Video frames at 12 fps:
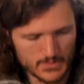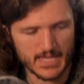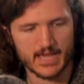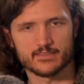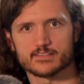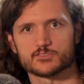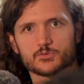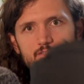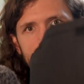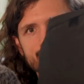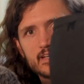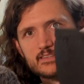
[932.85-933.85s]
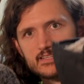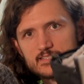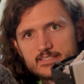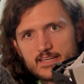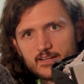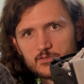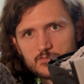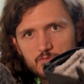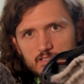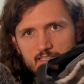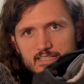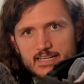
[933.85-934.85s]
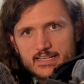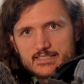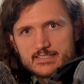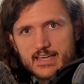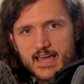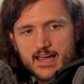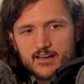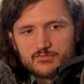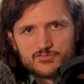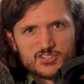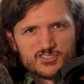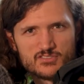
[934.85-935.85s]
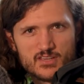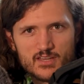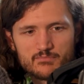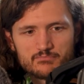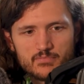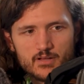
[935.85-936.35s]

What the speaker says: Yeah, this one. And this thing was really nice to have, just a